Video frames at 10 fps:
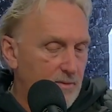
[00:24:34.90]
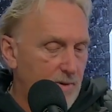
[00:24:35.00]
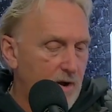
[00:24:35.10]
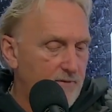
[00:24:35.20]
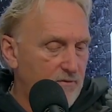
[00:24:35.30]
and you're
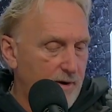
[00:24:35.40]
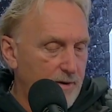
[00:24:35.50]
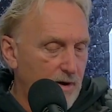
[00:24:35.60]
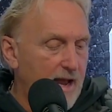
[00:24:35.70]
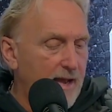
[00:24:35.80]
proud of where
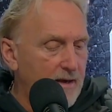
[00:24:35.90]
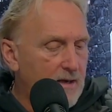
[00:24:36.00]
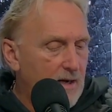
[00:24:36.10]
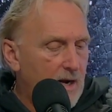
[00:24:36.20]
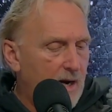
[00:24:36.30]
you're at
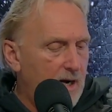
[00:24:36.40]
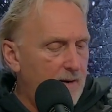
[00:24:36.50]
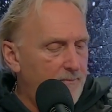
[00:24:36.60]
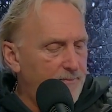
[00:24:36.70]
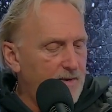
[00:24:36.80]

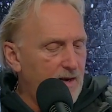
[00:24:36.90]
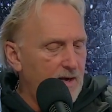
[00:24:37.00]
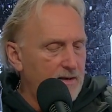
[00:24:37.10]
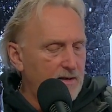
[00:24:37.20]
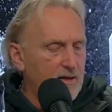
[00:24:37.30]
um
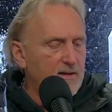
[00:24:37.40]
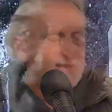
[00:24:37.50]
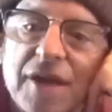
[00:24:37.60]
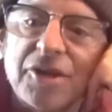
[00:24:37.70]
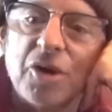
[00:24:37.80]
let's well,
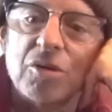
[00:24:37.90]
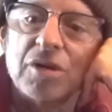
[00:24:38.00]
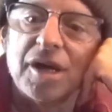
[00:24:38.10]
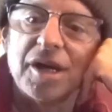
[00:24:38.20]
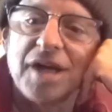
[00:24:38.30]
talk had, a
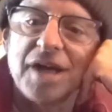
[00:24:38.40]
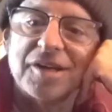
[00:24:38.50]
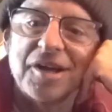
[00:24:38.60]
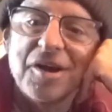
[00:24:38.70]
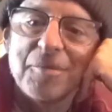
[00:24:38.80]
little know,
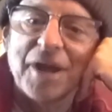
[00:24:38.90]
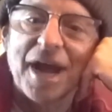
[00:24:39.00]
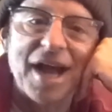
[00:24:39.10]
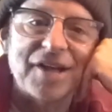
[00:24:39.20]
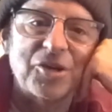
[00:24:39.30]
not to
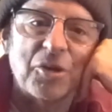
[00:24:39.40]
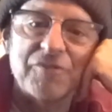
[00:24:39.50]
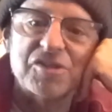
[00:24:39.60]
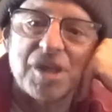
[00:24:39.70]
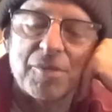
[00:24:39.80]
but i had you
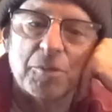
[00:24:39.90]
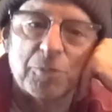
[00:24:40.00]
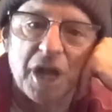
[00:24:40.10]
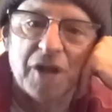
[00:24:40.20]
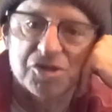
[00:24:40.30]
know even some of
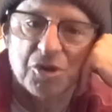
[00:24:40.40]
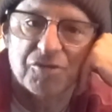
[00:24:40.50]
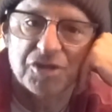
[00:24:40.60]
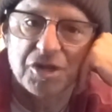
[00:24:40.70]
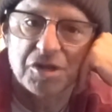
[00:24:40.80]
the players
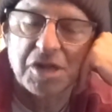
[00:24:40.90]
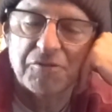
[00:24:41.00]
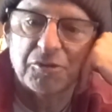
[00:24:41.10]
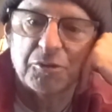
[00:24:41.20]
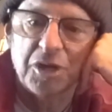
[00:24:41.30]
over the years
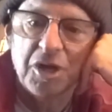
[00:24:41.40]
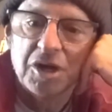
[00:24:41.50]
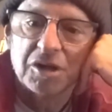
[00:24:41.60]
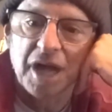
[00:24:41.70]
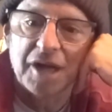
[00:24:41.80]
i feel
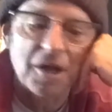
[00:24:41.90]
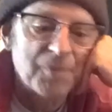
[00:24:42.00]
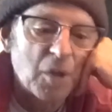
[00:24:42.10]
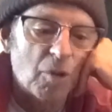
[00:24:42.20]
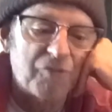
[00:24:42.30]
really,
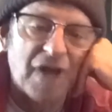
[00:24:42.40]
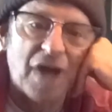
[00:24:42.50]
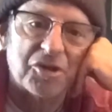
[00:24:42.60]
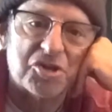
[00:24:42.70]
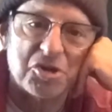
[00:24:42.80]
like when
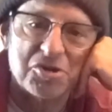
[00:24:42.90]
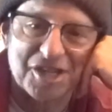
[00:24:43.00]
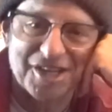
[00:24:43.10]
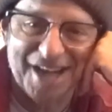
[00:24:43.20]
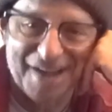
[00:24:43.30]
val
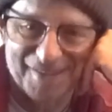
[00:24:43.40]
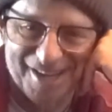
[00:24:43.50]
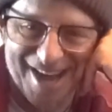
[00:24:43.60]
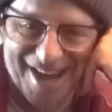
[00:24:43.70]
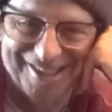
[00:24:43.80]
Nichushkin came to